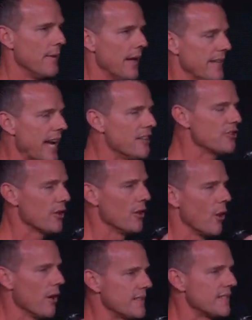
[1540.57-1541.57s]
And the angel of
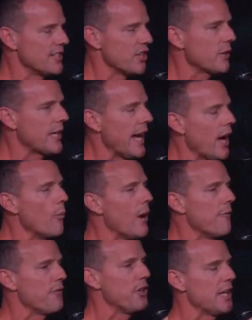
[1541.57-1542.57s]
the Lord says, Okay, I'll
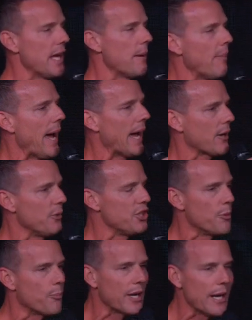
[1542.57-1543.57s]
wait for you to get back. When
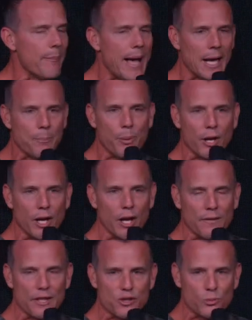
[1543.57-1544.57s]
you bring it back, put it
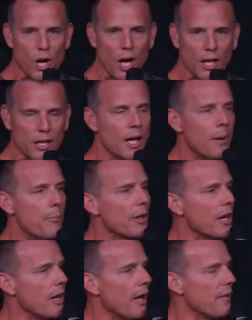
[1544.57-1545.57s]
on this rock,
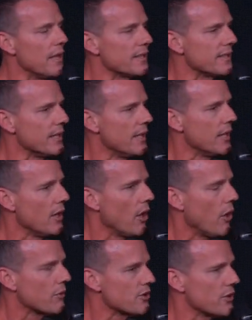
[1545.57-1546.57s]
put it on this
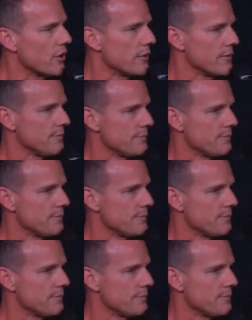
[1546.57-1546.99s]
altar.